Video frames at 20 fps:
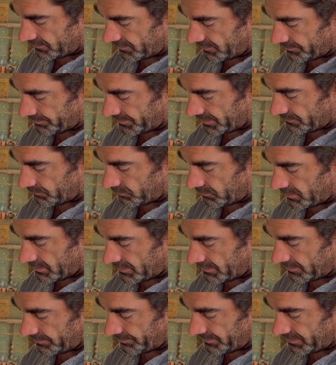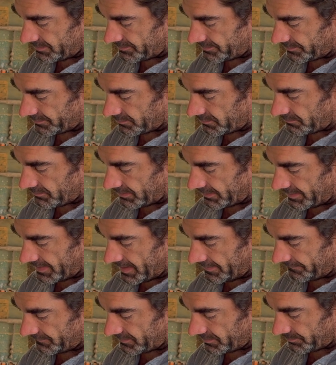a mid 1, a mid 2, and an
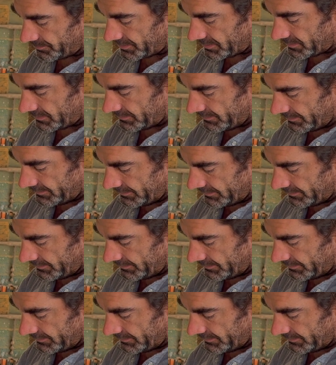aft timber.